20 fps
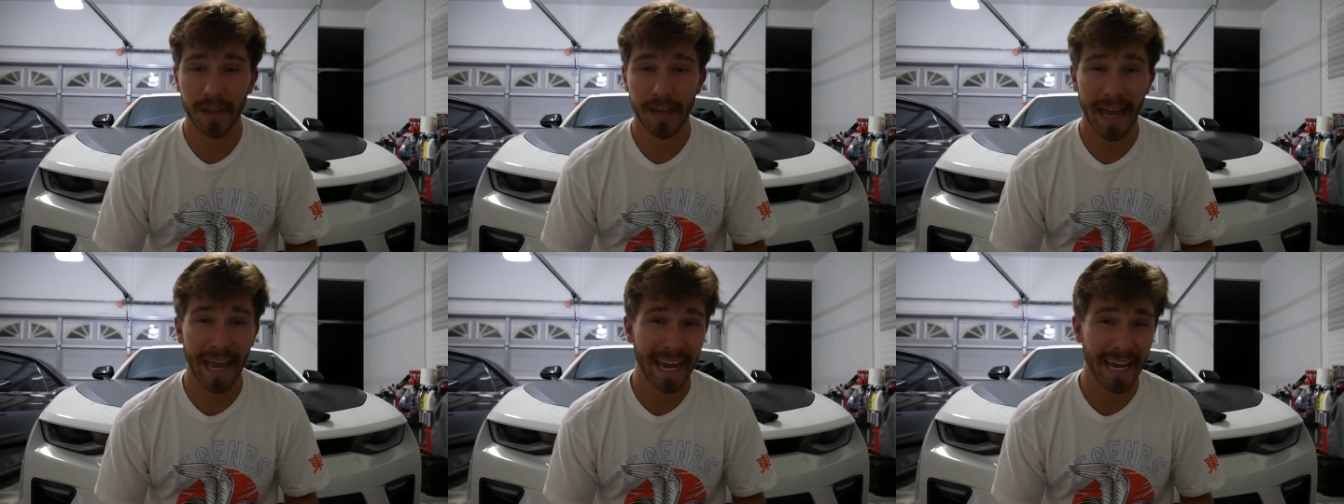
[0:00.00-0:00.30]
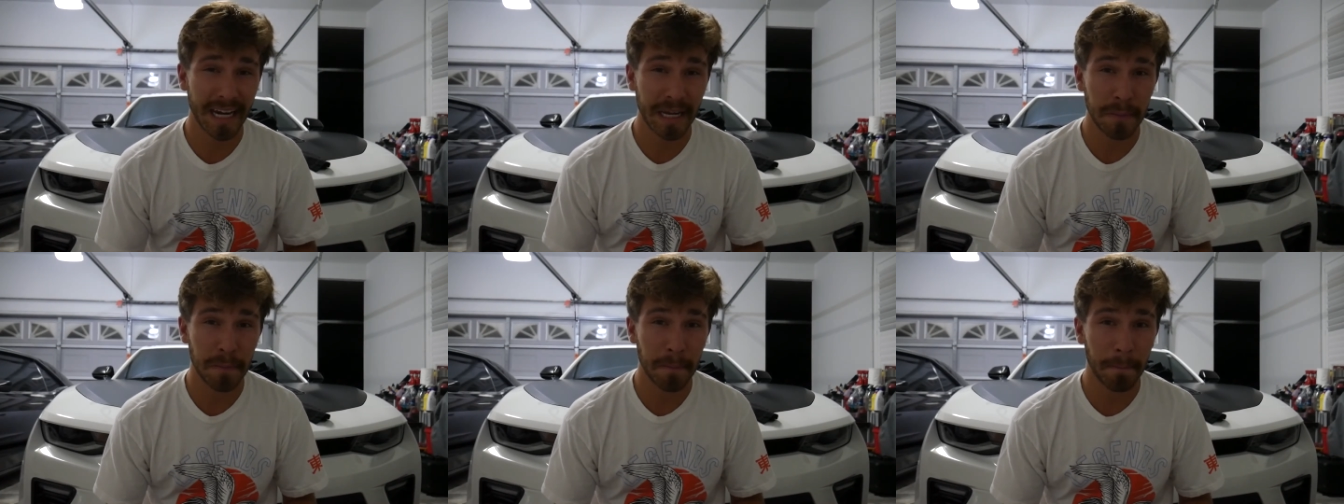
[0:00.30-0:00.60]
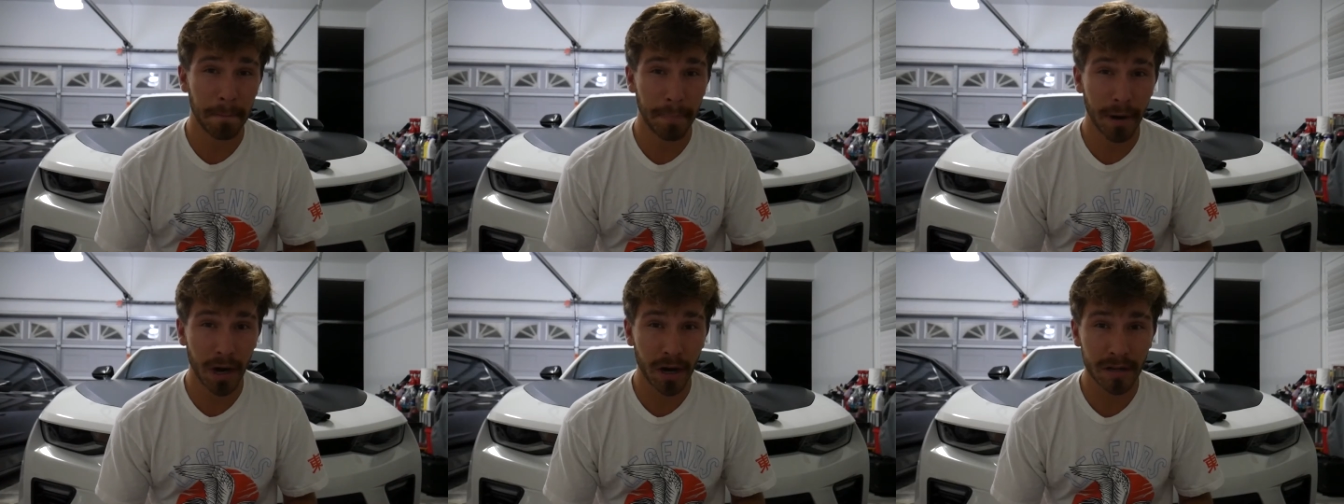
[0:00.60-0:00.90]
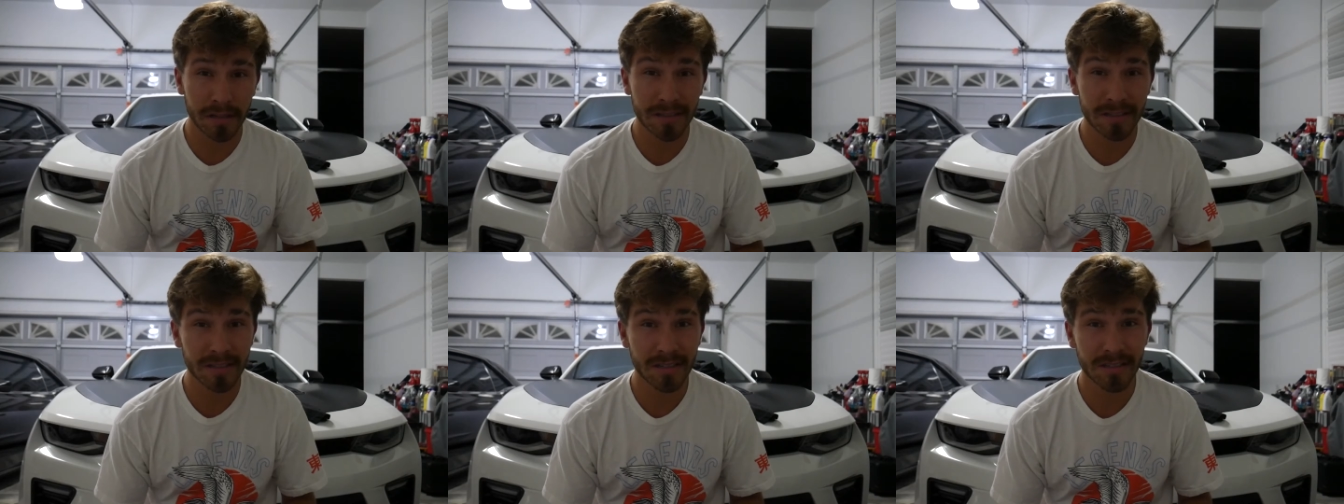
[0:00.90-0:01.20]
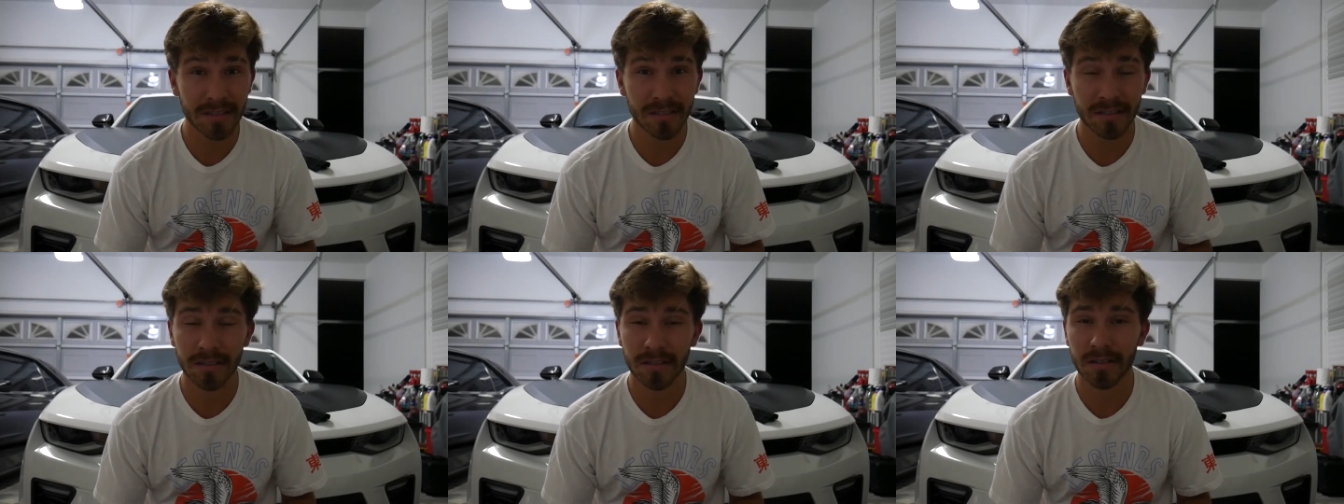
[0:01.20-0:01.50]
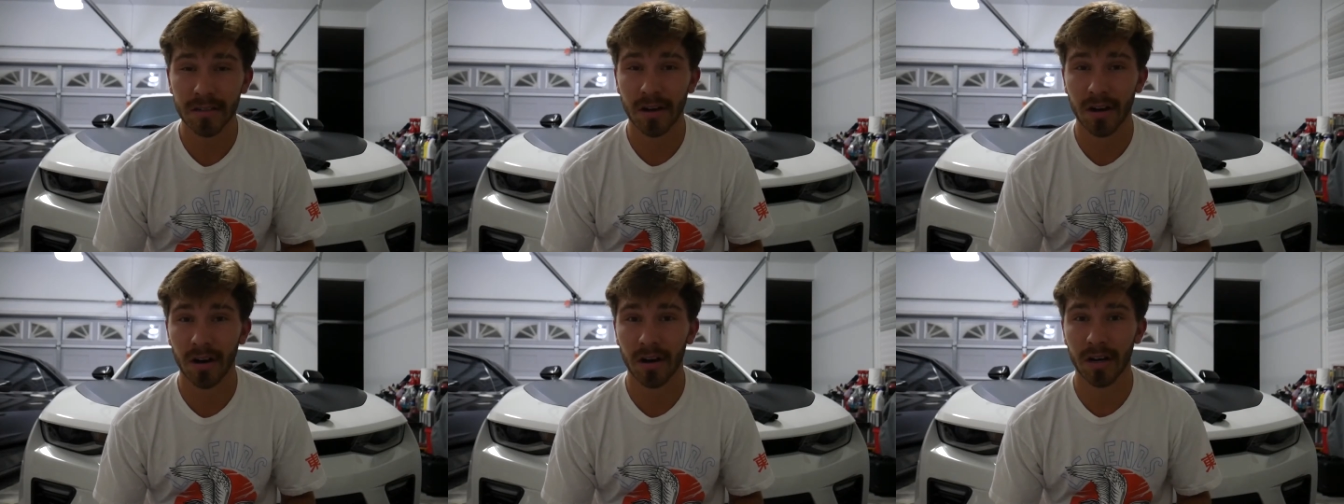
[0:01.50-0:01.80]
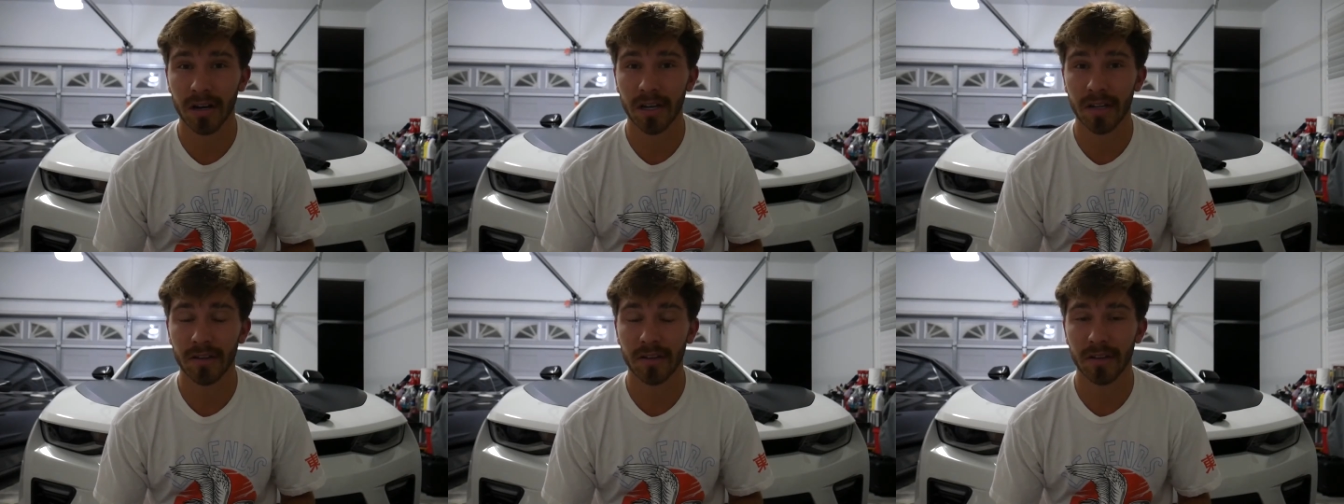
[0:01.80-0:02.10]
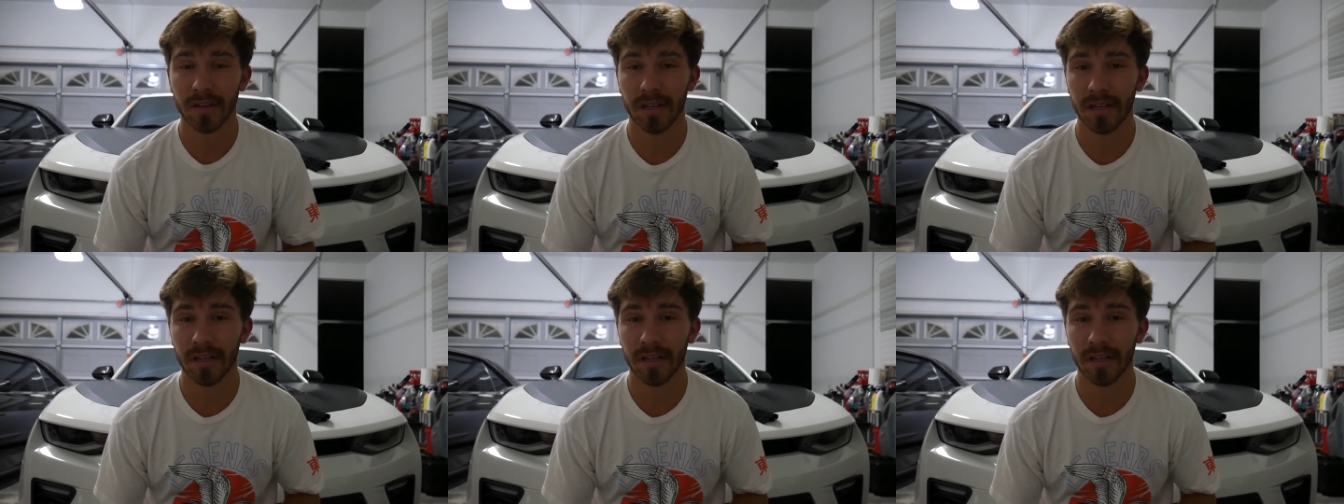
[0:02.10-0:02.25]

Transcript: $80 on